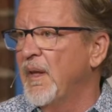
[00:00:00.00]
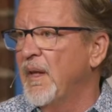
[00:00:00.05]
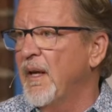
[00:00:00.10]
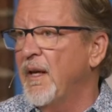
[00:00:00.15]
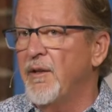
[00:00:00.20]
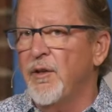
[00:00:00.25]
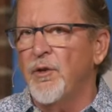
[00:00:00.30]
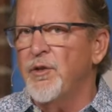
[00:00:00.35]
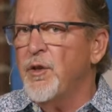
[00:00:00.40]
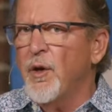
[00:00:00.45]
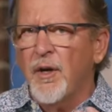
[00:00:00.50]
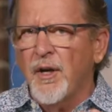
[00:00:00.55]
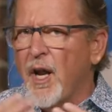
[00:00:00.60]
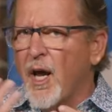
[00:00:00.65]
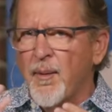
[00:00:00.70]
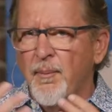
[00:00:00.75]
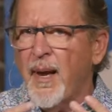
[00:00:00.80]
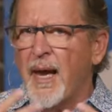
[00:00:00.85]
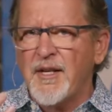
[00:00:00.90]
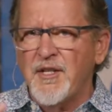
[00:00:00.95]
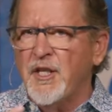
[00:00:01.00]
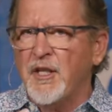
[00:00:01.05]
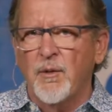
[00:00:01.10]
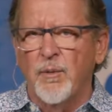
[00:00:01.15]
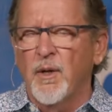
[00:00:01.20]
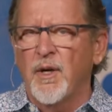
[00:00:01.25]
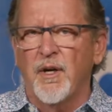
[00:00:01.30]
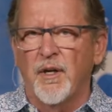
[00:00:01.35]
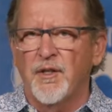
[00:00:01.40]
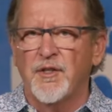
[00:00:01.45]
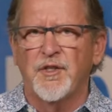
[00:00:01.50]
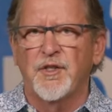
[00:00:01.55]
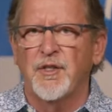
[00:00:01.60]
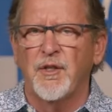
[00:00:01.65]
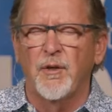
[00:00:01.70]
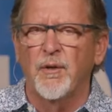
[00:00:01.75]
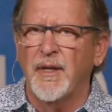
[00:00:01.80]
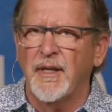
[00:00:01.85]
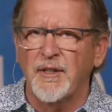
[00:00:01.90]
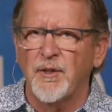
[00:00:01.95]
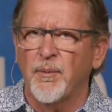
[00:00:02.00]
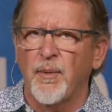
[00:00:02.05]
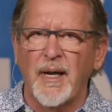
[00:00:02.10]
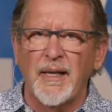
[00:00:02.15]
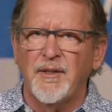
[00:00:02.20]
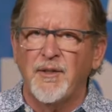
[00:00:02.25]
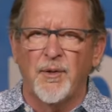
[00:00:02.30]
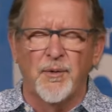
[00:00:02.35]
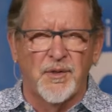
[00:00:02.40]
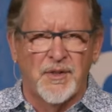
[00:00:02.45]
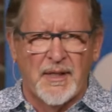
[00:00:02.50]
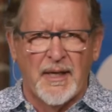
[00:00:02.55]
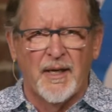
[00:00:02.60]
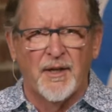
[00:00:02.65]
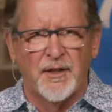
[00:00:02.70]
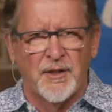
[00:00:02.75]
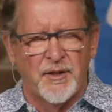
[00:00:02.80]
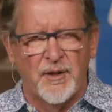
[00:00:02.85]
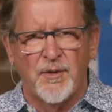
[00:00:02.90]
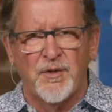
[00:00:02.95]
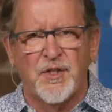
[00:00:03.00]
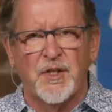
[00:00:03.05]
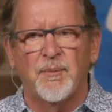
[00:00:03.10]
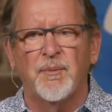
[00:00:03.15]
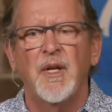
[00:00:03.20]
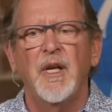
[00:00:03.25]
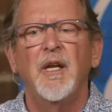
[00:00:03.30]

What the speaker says: And those are not magic words. You don't have to write those down and use them.